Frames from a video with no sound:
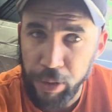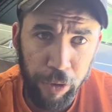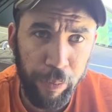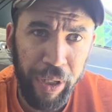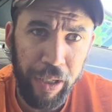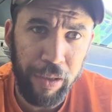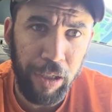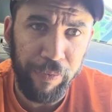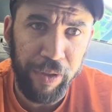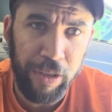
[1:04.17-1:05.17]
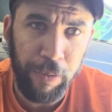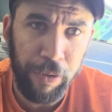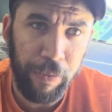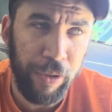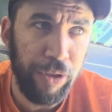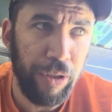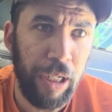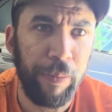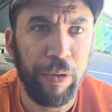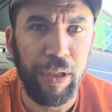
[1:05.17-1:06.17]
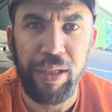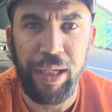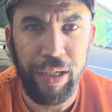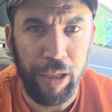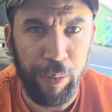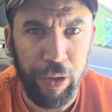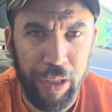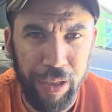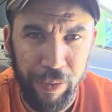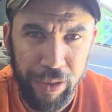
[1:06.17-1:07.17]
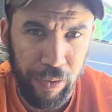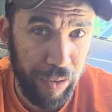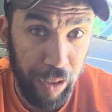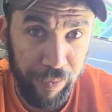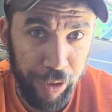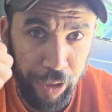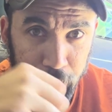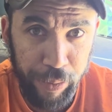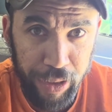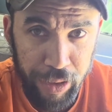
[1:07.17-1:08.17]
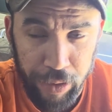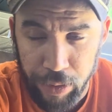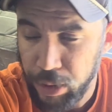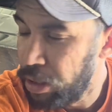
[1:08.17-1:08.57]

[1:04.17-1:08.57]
the oil pan off of this motor, which I'm already taking apart anyway, so it's not really a big deal.